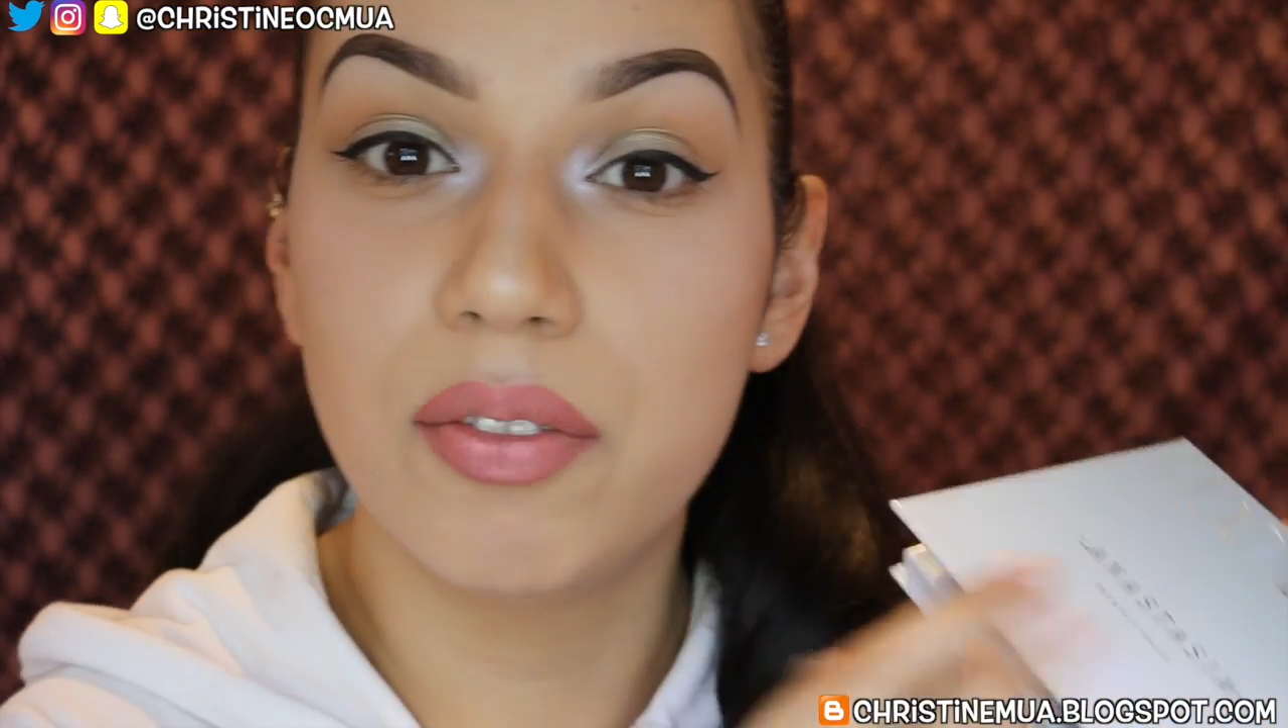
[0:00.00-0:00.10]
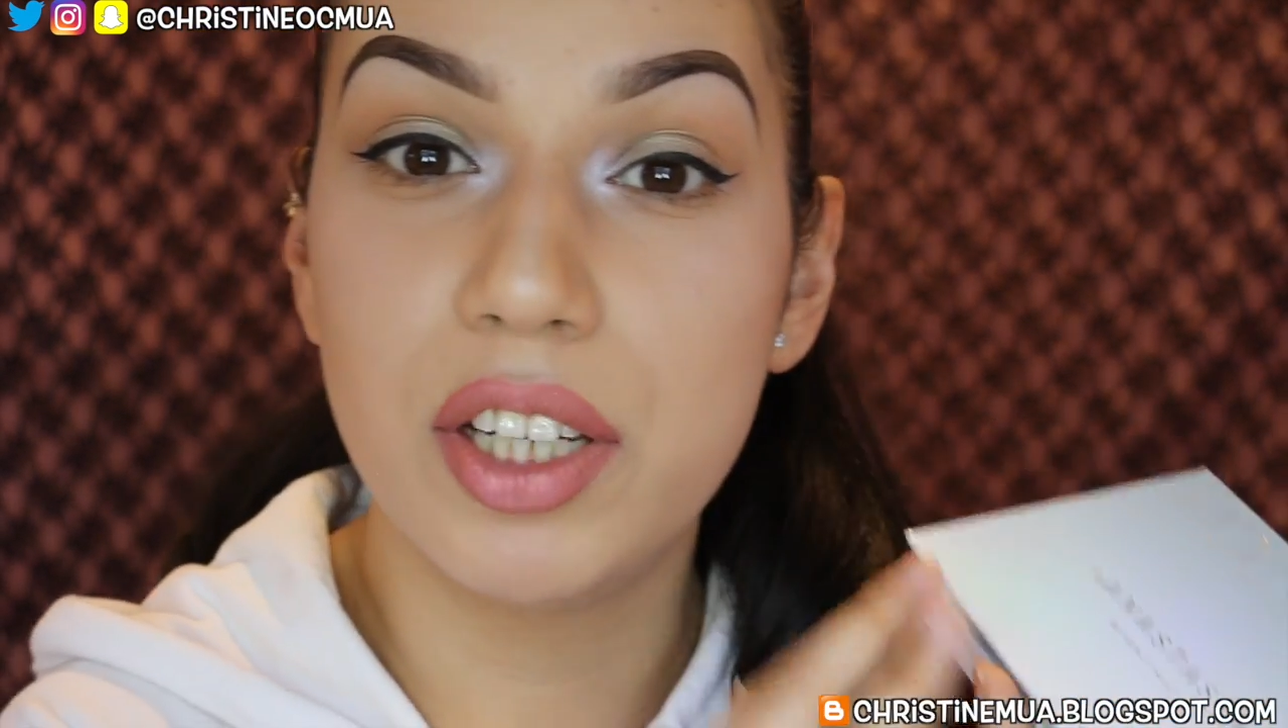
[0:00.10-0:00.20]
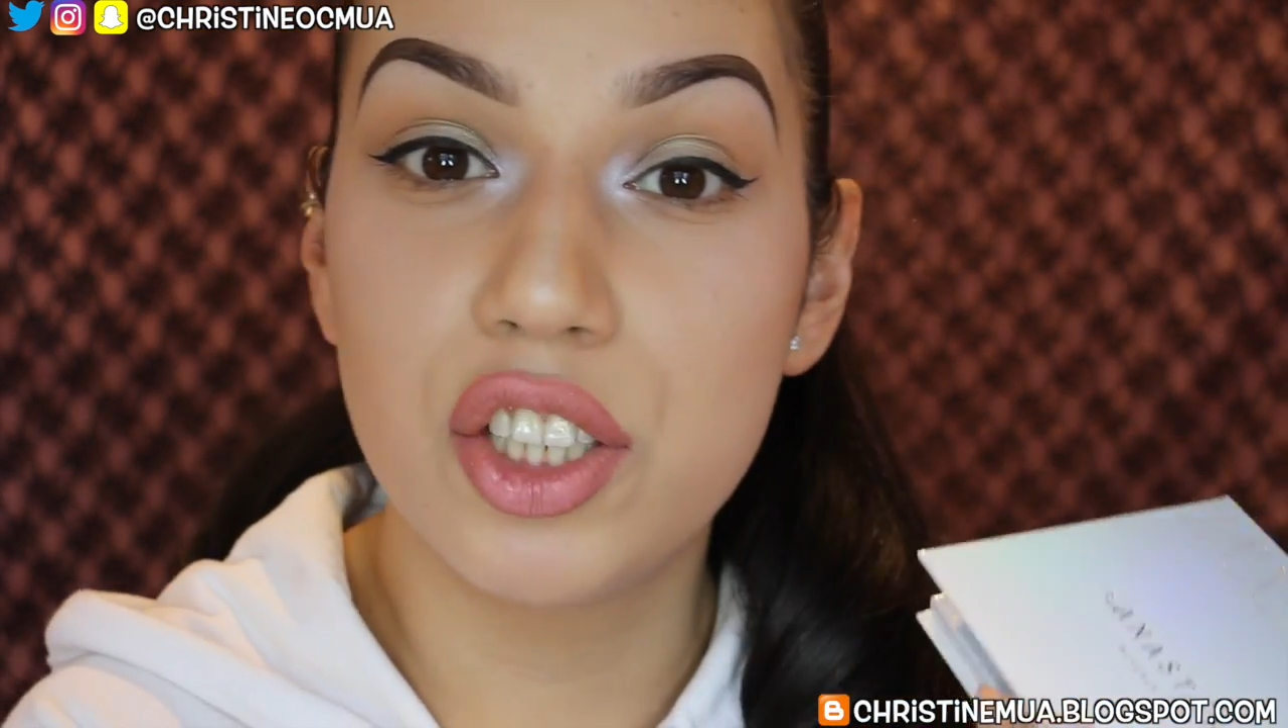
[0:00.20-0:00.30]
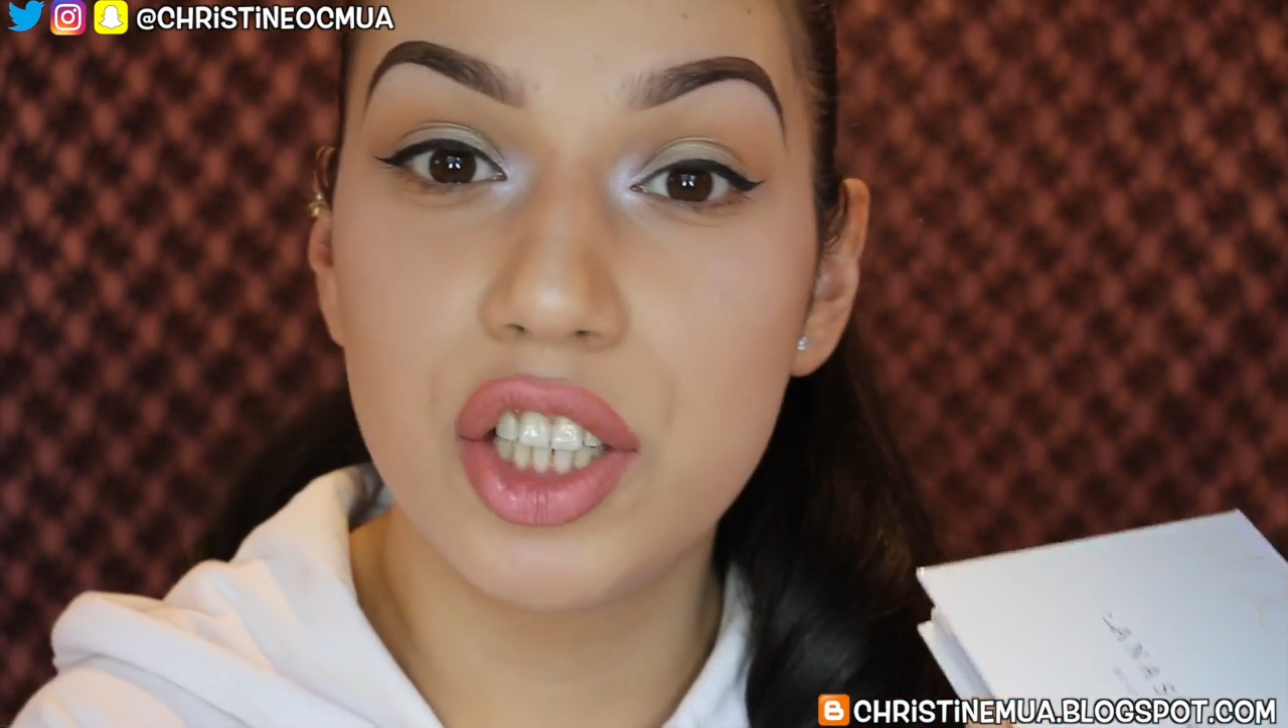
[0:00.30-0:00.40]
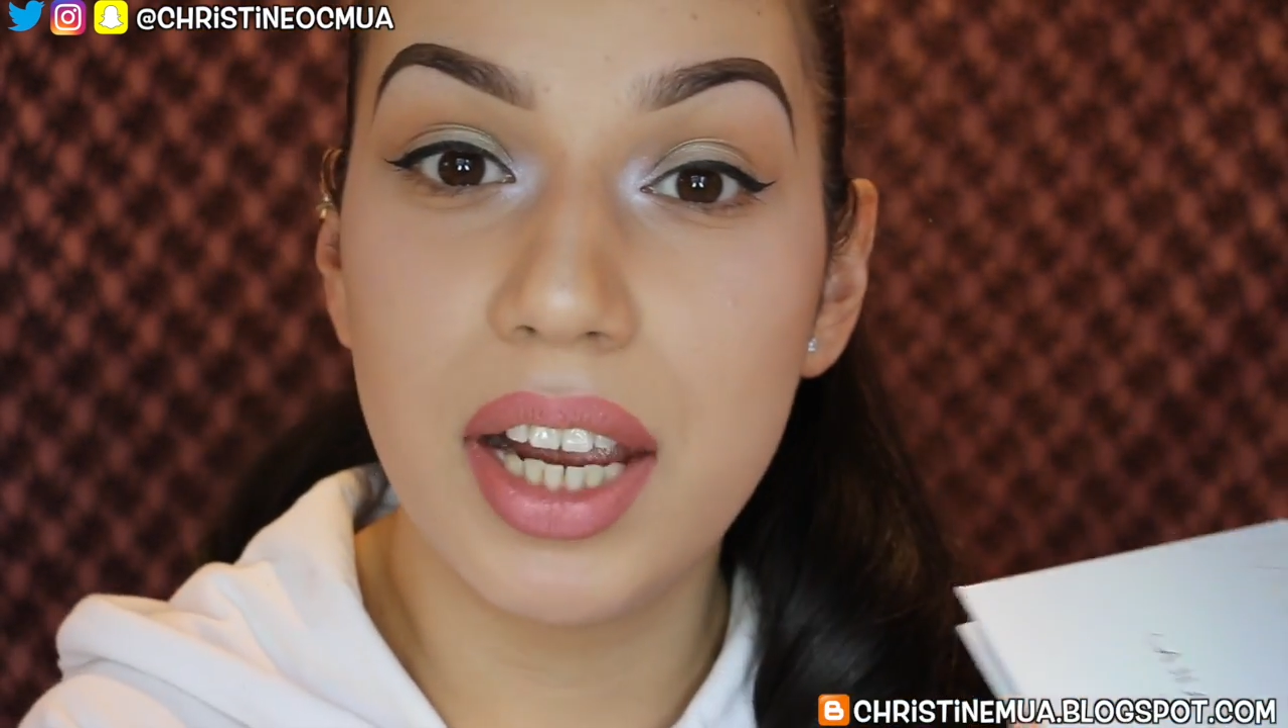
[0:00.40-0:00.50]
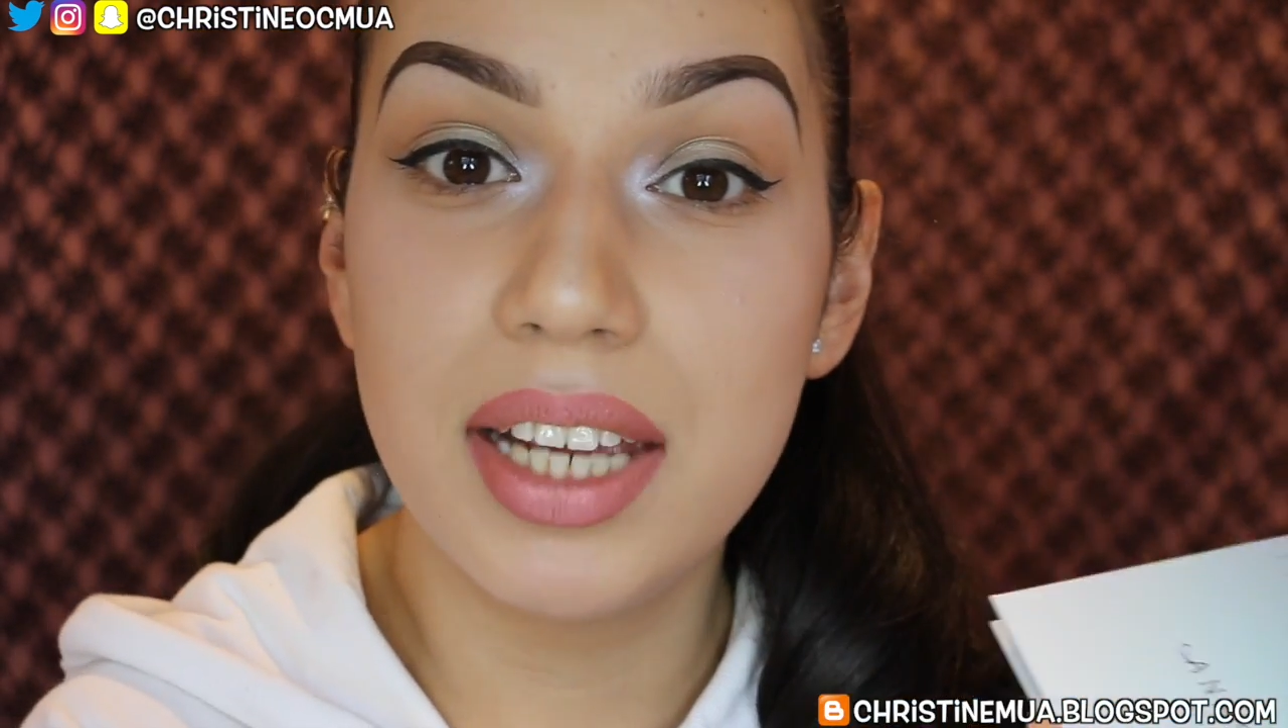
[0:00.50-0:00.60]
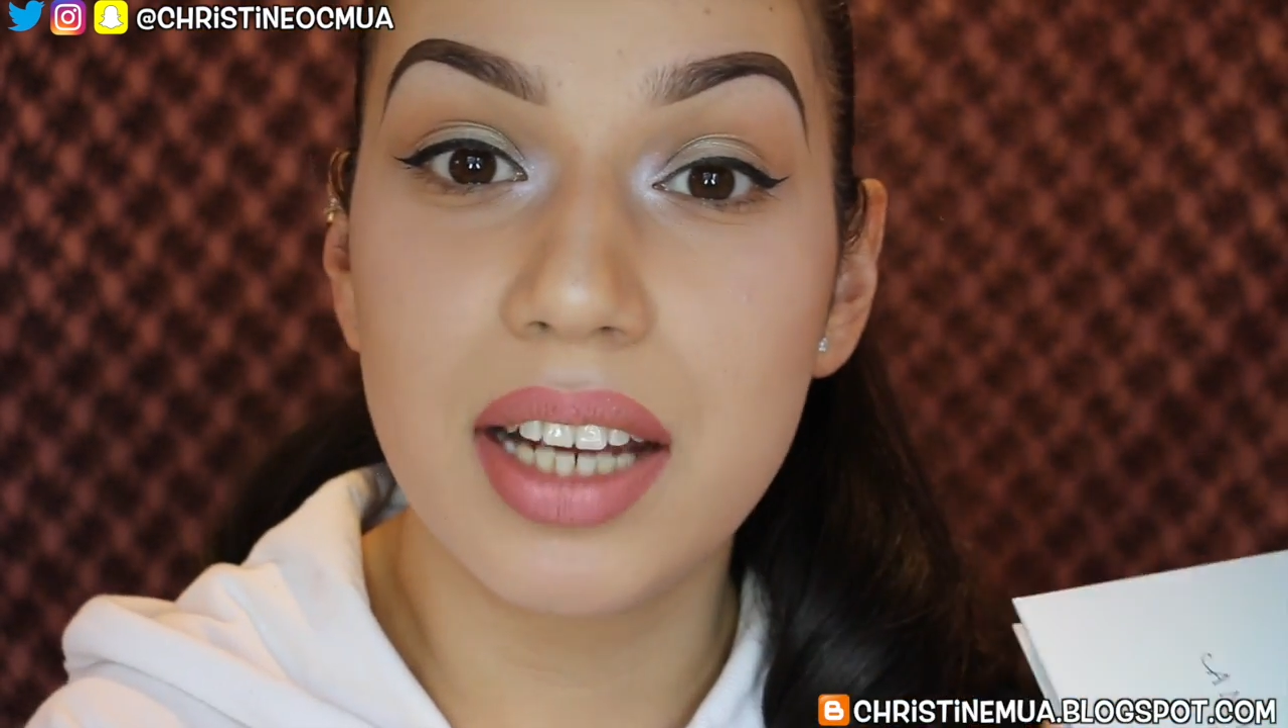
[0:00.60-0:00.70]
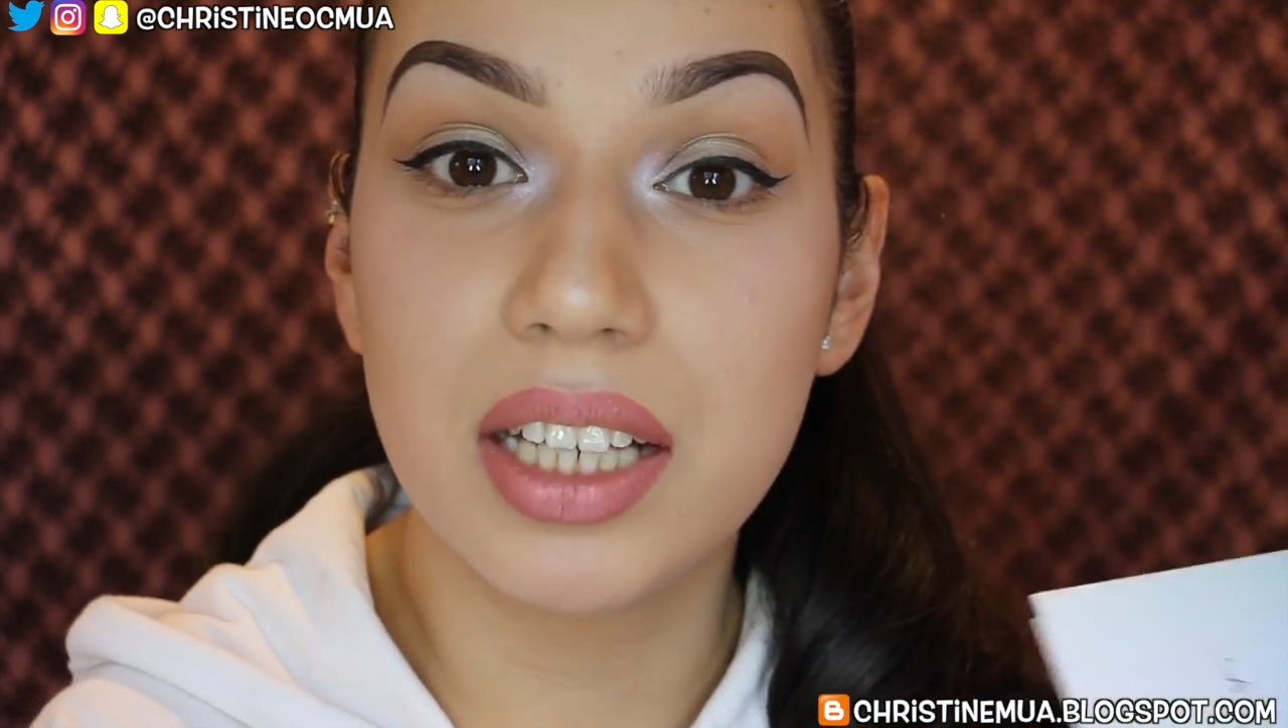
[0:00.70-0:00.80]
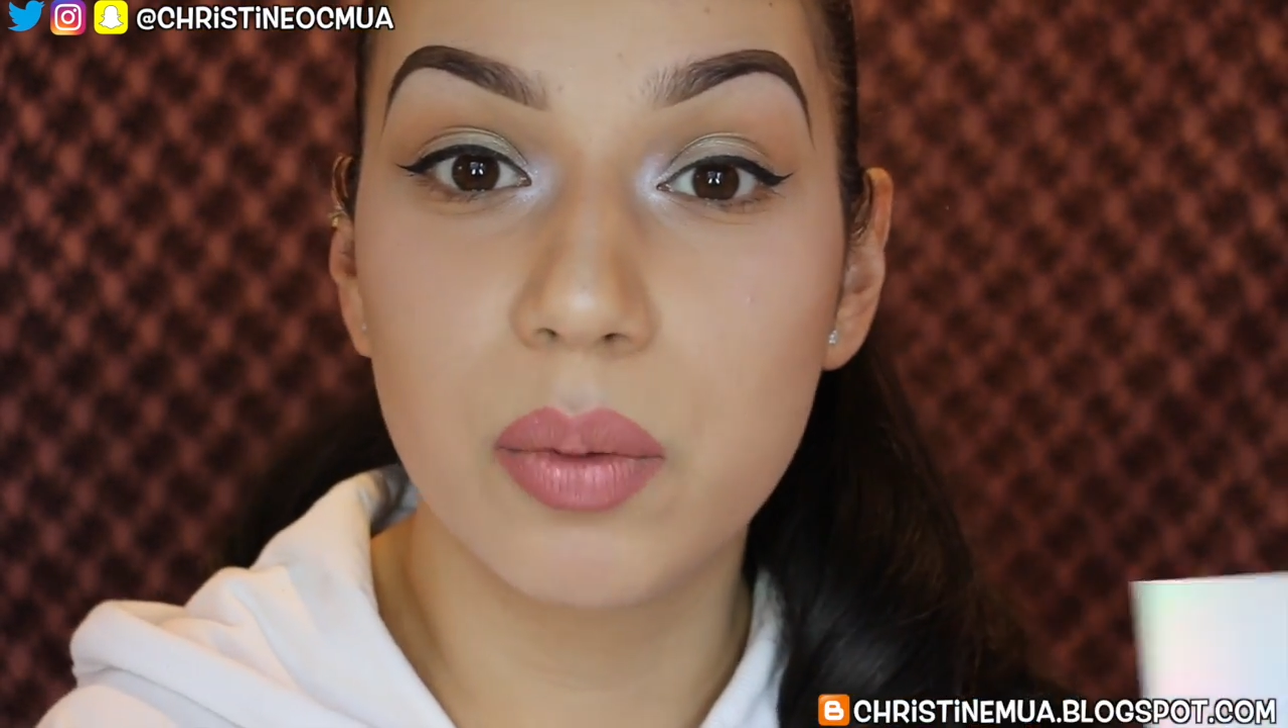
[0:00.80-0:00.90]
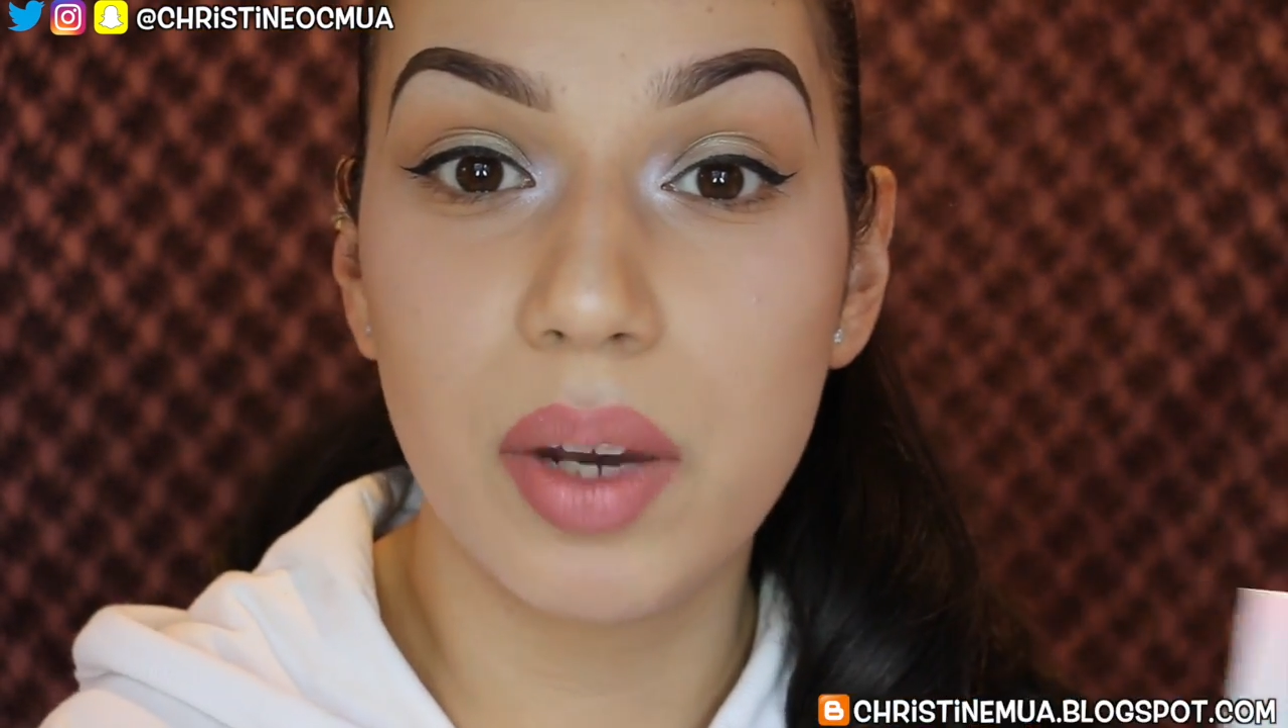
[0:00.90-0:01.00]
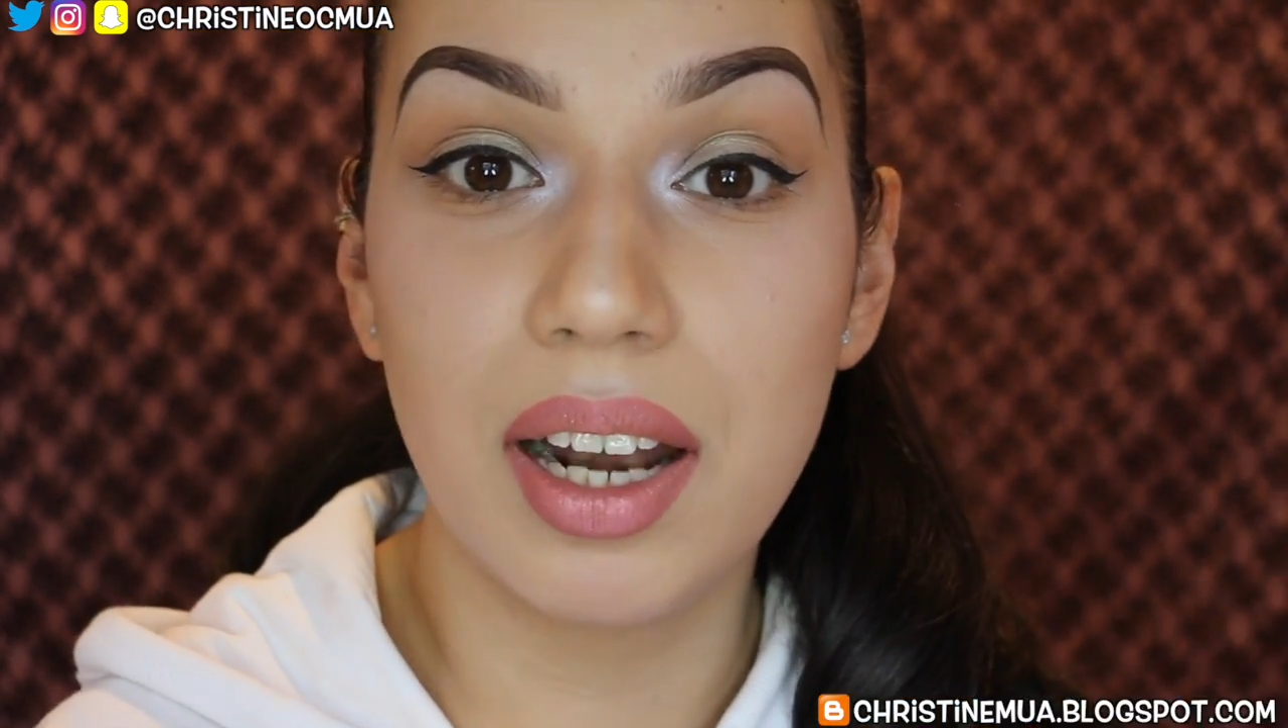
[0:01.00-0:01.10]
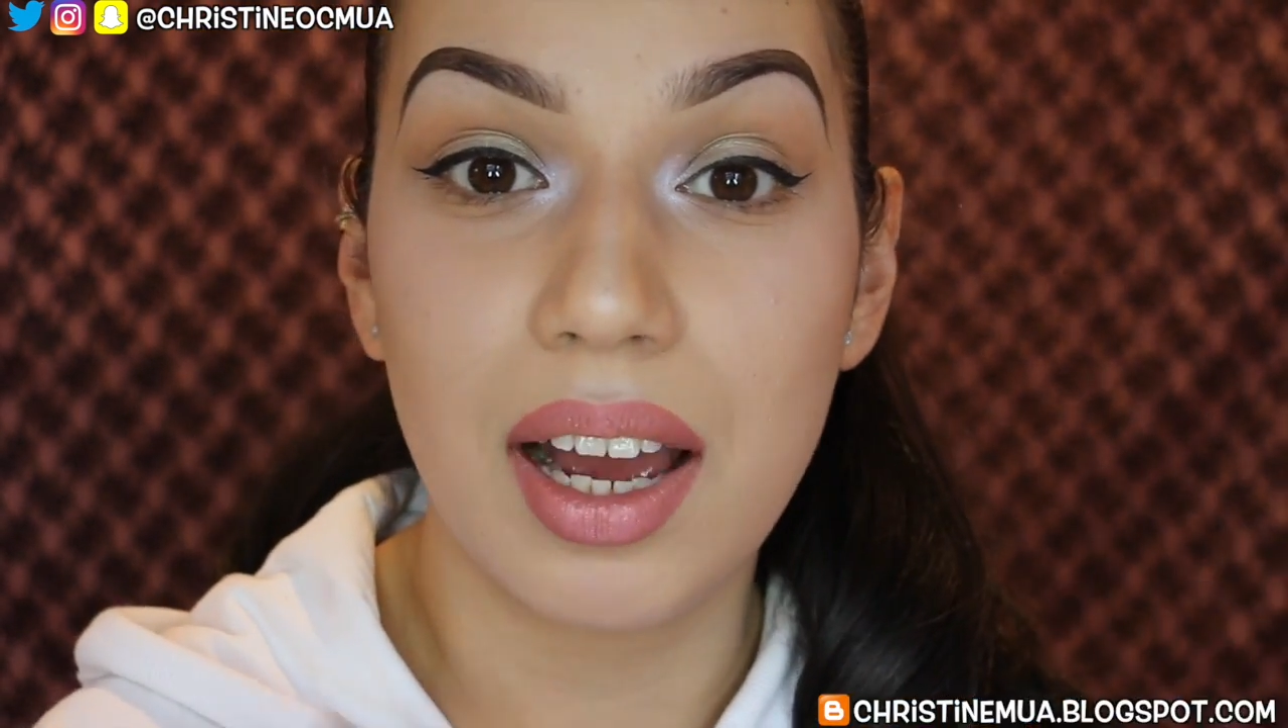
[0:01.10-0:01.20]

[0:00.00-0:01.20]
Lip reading: each shade, as well